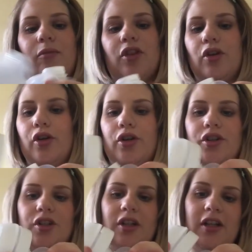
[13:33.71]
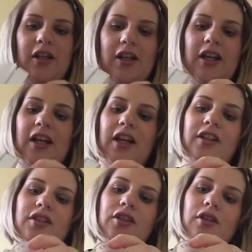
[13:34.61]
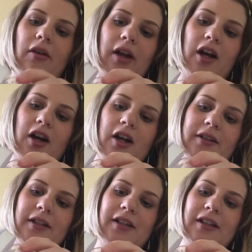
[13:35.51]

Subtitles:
with a hood. Screw it on.